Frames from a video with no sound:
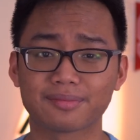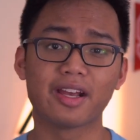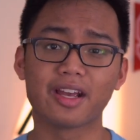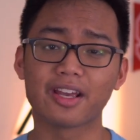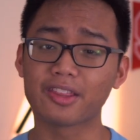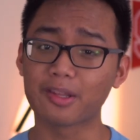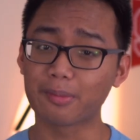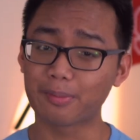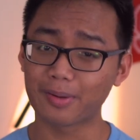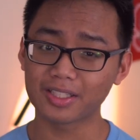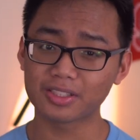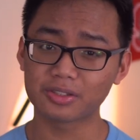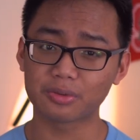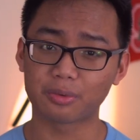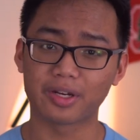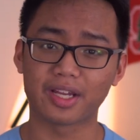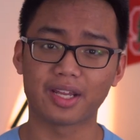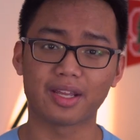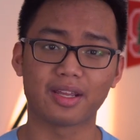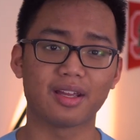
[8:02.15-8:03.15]
And the best
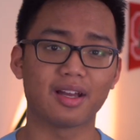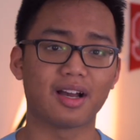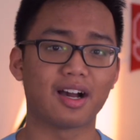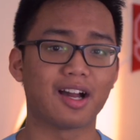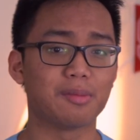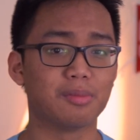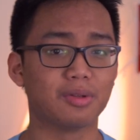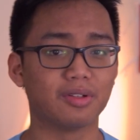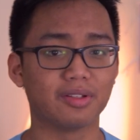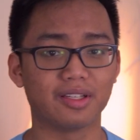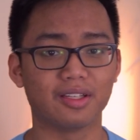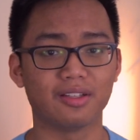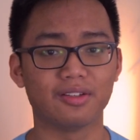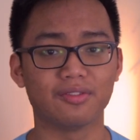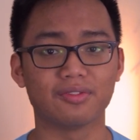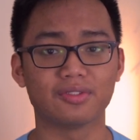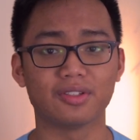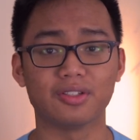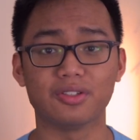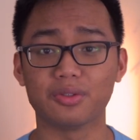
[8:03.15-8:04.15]
way, I
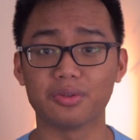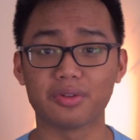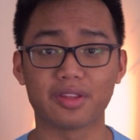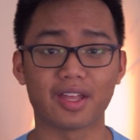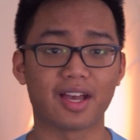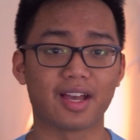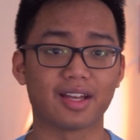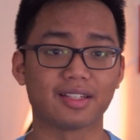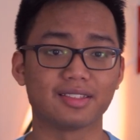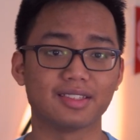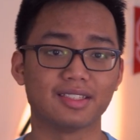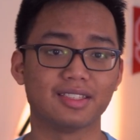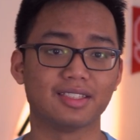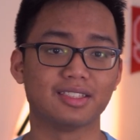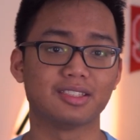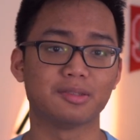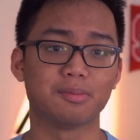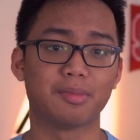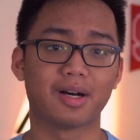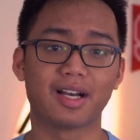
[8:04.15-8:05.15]
believe, to do that
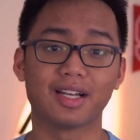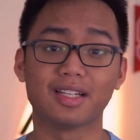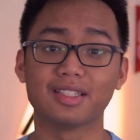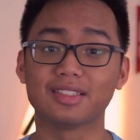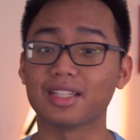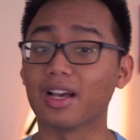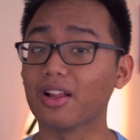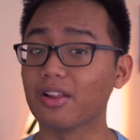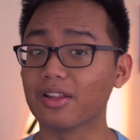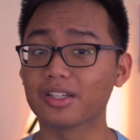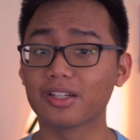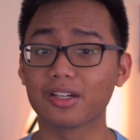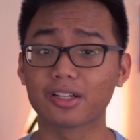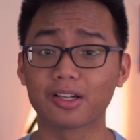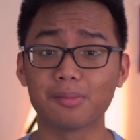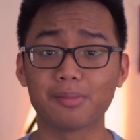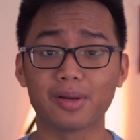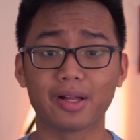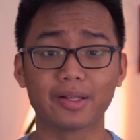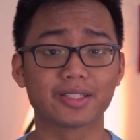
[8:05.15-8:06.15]
is by telling a
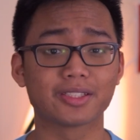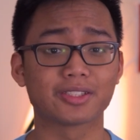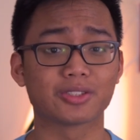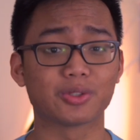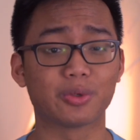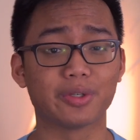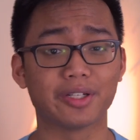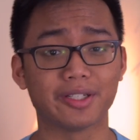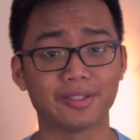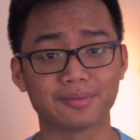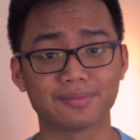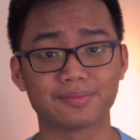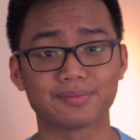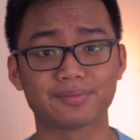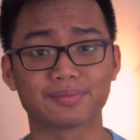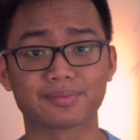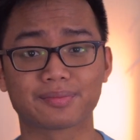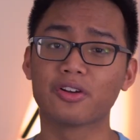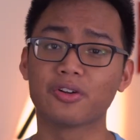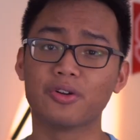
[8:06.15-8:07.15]
compelling story.
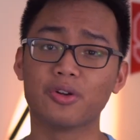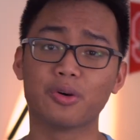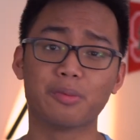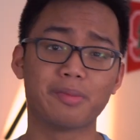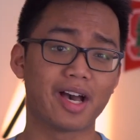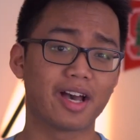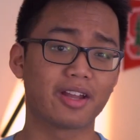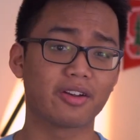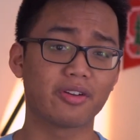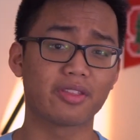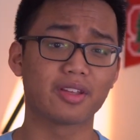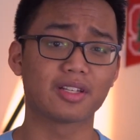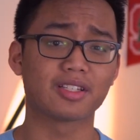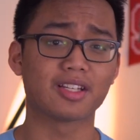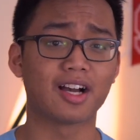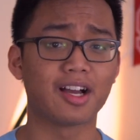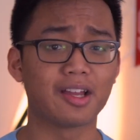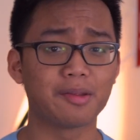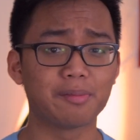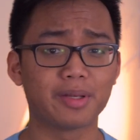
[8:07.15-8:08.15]
No matter the
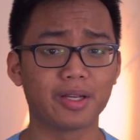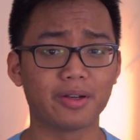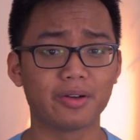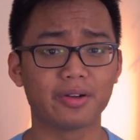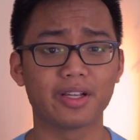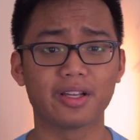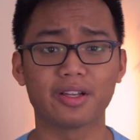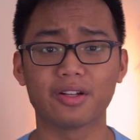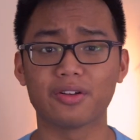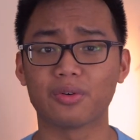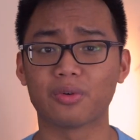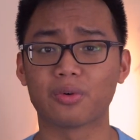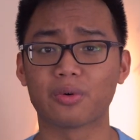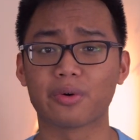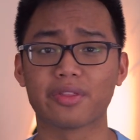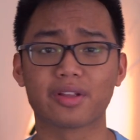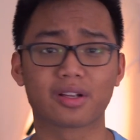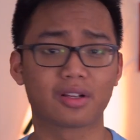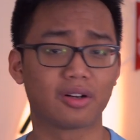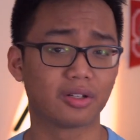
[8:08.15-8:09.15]
time period
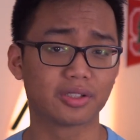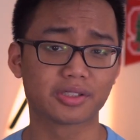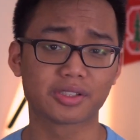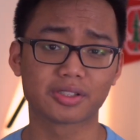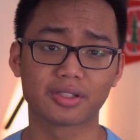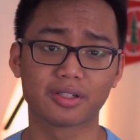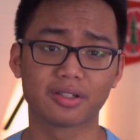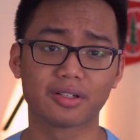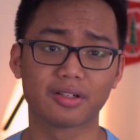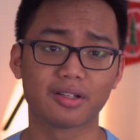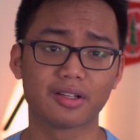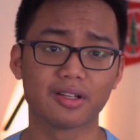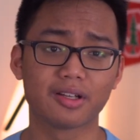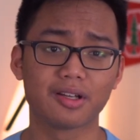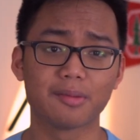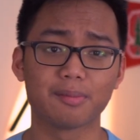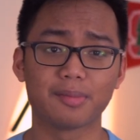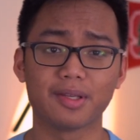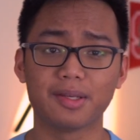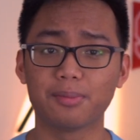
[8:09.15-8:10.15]
or the culture,
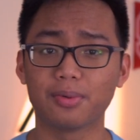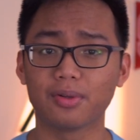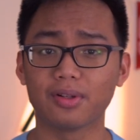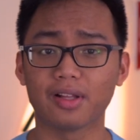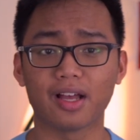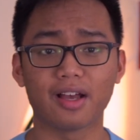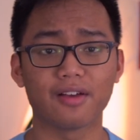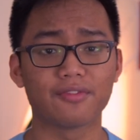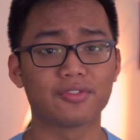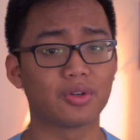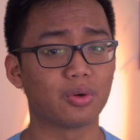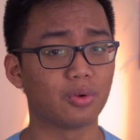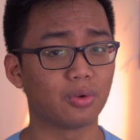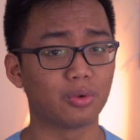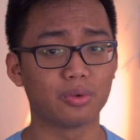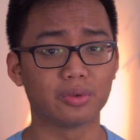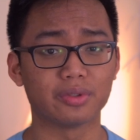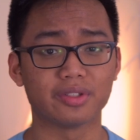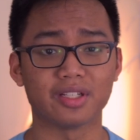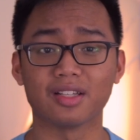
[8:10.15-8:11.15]
people have
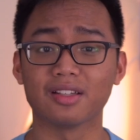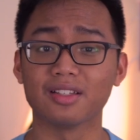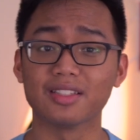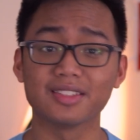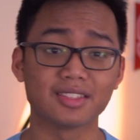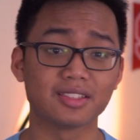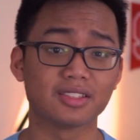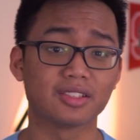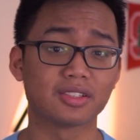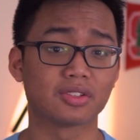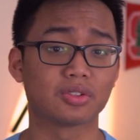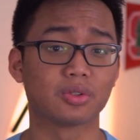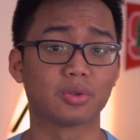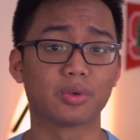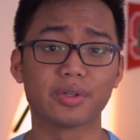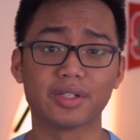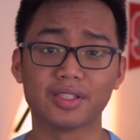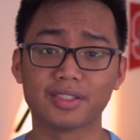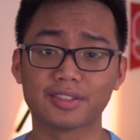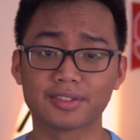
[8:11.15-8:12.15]
told and listened to
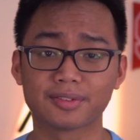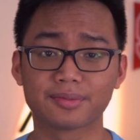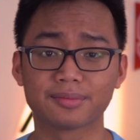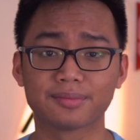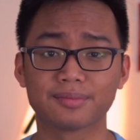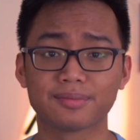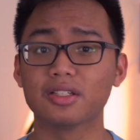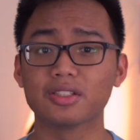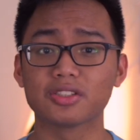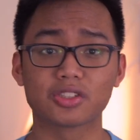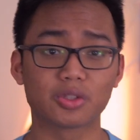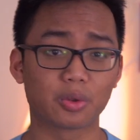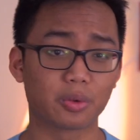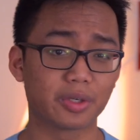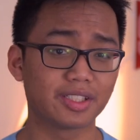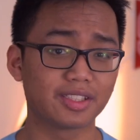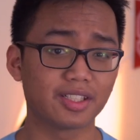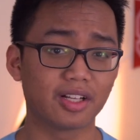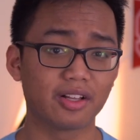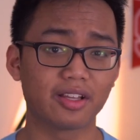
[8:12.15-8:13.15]
stories.
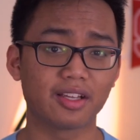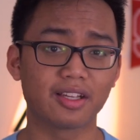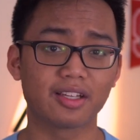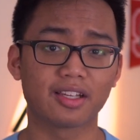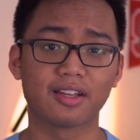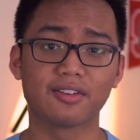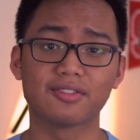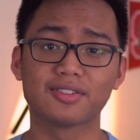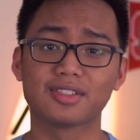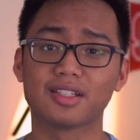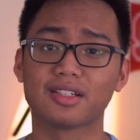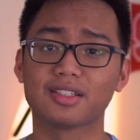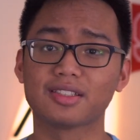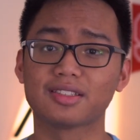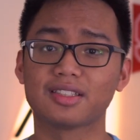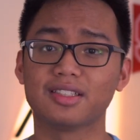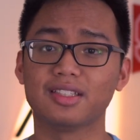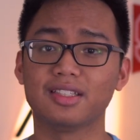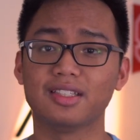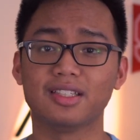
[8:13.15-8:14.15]
Storytelling gives
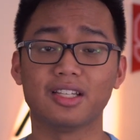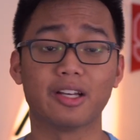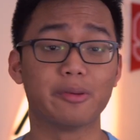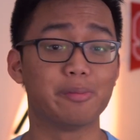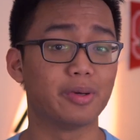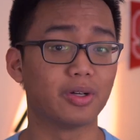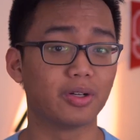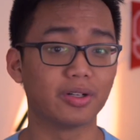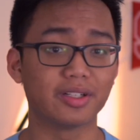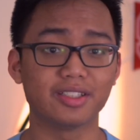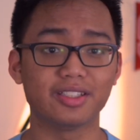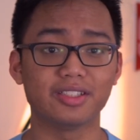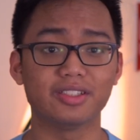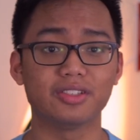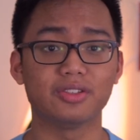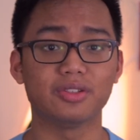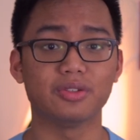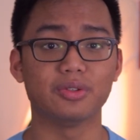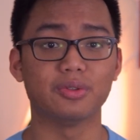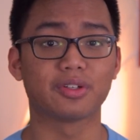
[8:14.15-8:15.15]
us the ability
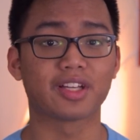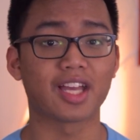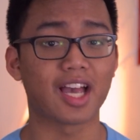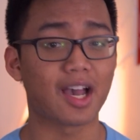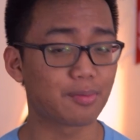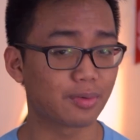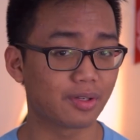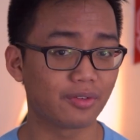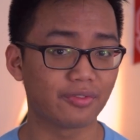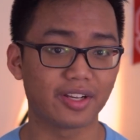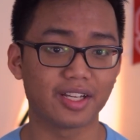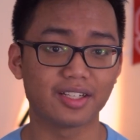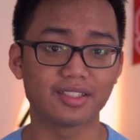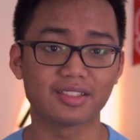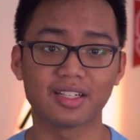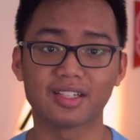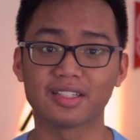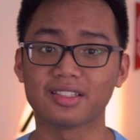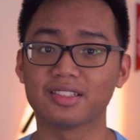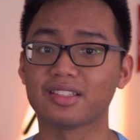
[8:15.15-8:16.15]
to
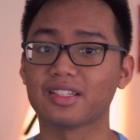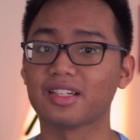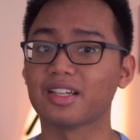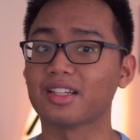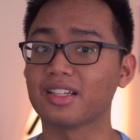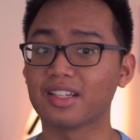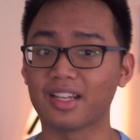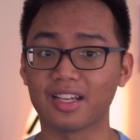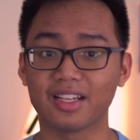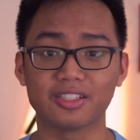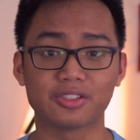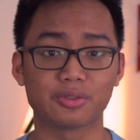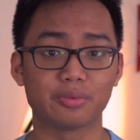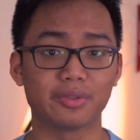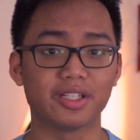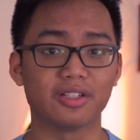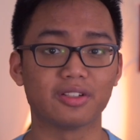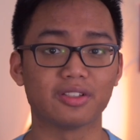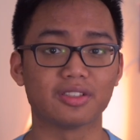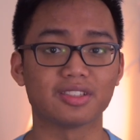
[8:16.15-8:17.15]
captivate and engage
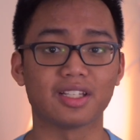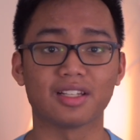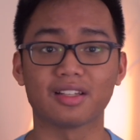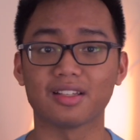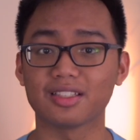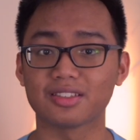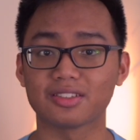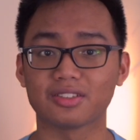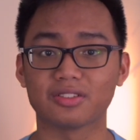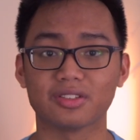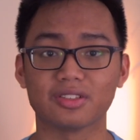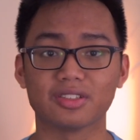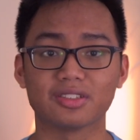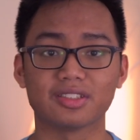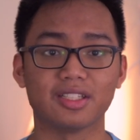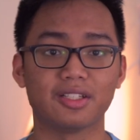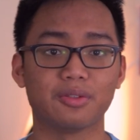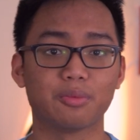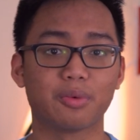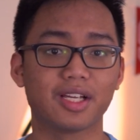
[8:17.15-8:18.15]
readers and
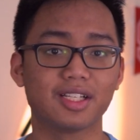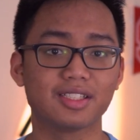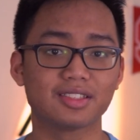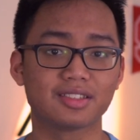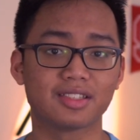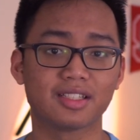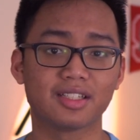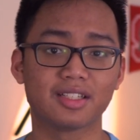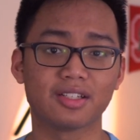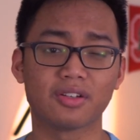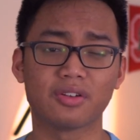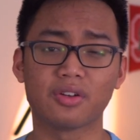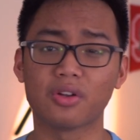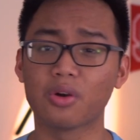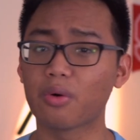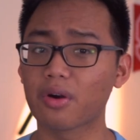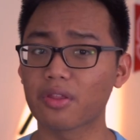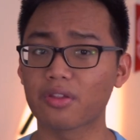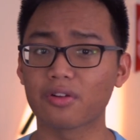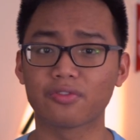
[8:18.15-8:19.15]
listeners in ways that
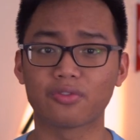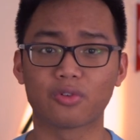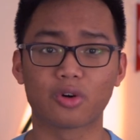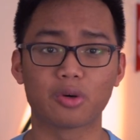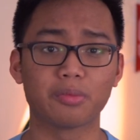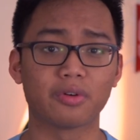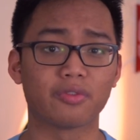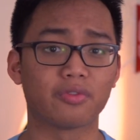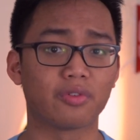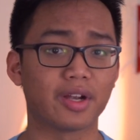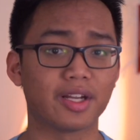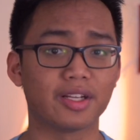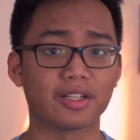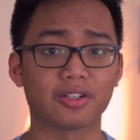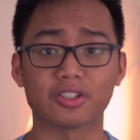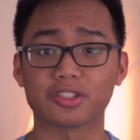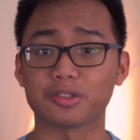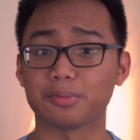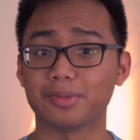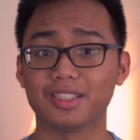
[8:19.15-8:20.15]
no other form of
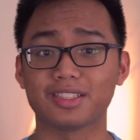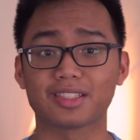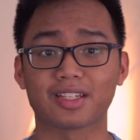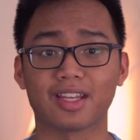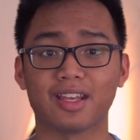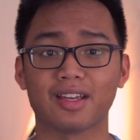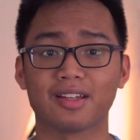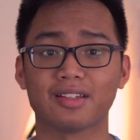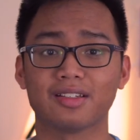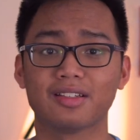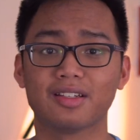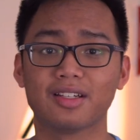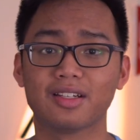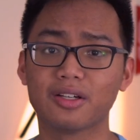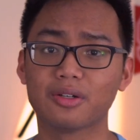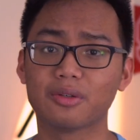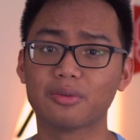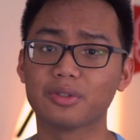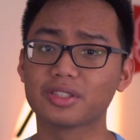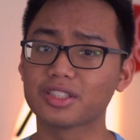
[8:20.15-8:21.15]
writing or speech can,
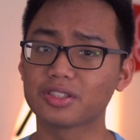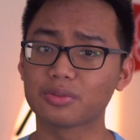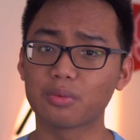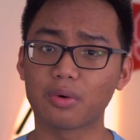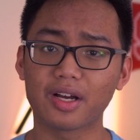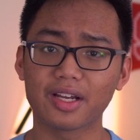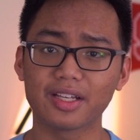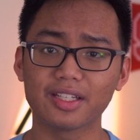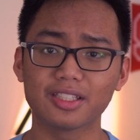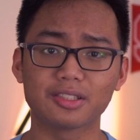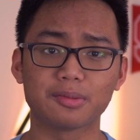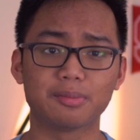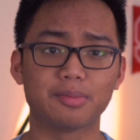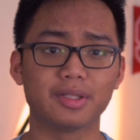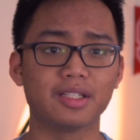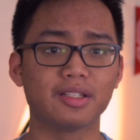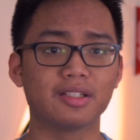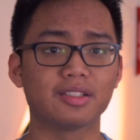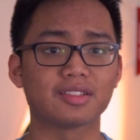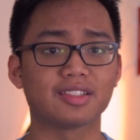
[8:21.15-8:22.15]
which is why it's
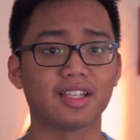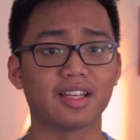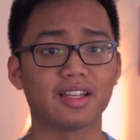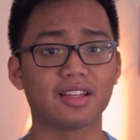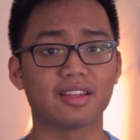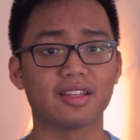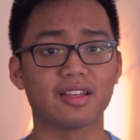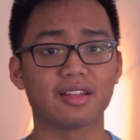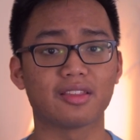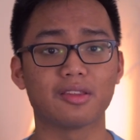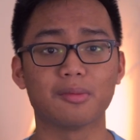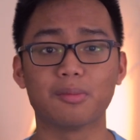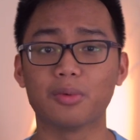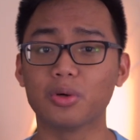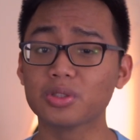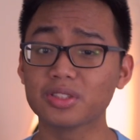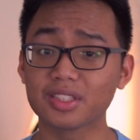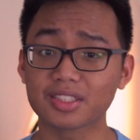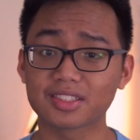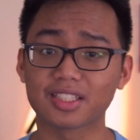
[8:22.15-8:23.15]
been said that the
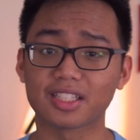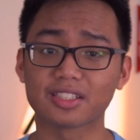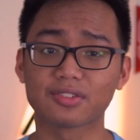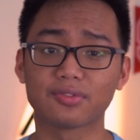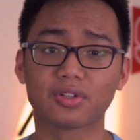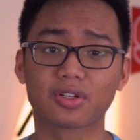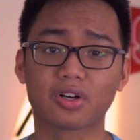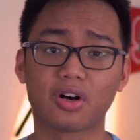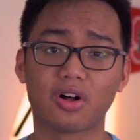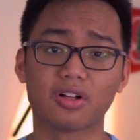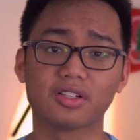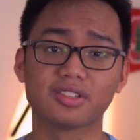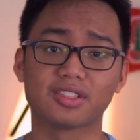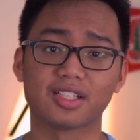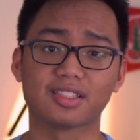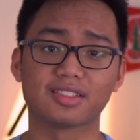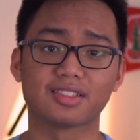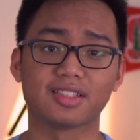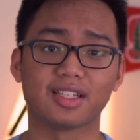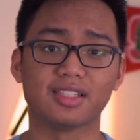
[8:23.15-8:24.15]
most successful college
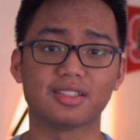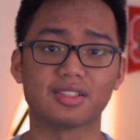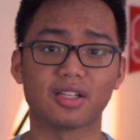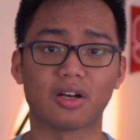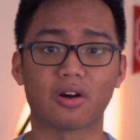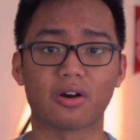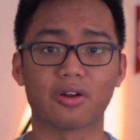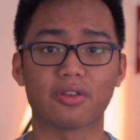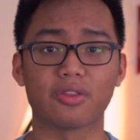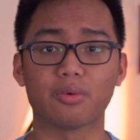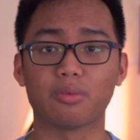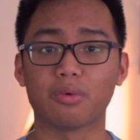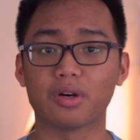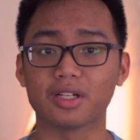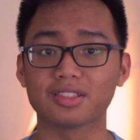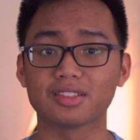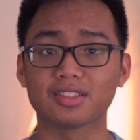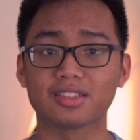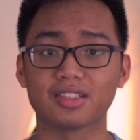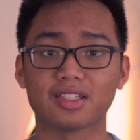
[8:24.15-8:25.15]
essays are the
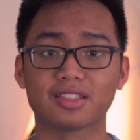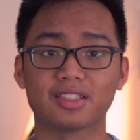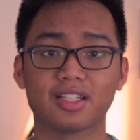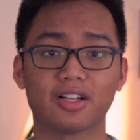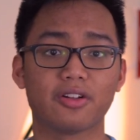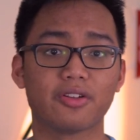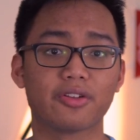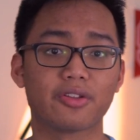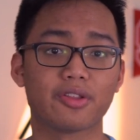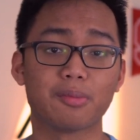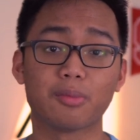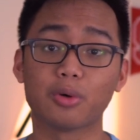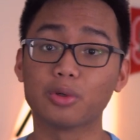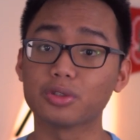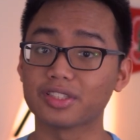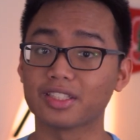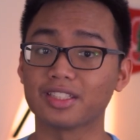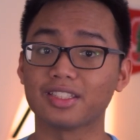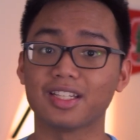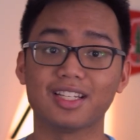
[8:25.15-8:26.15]
ones that tell the
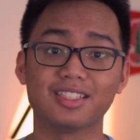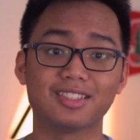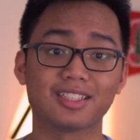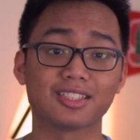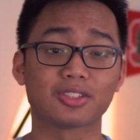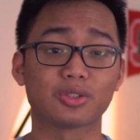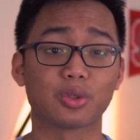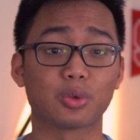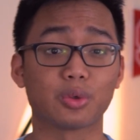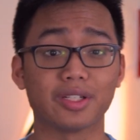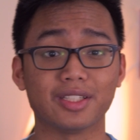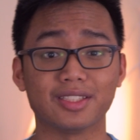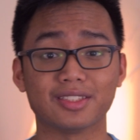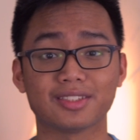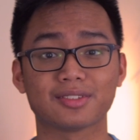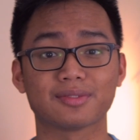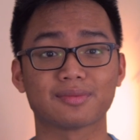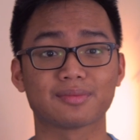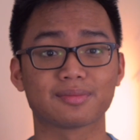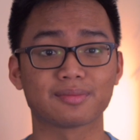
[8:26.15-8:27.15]
most engaging
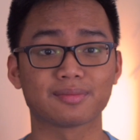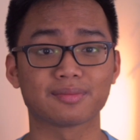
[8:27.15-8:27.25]
stories.